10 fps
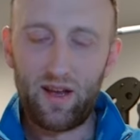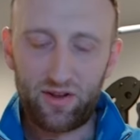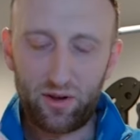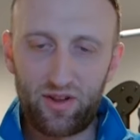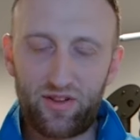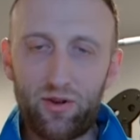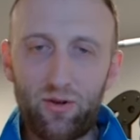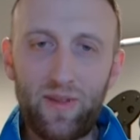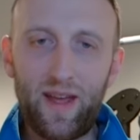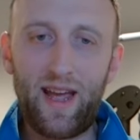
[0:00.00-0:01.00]
So
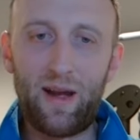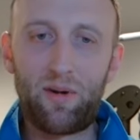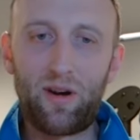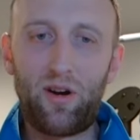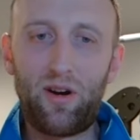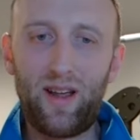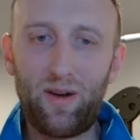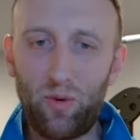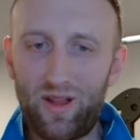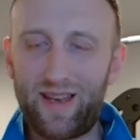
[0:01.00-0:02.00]
assume the hamburger
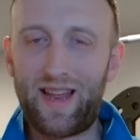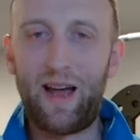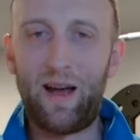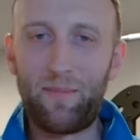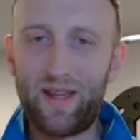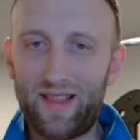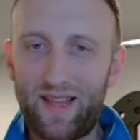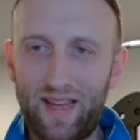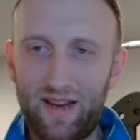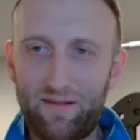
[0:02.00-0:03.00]
will not be
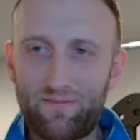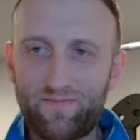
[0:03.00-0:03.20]
lean.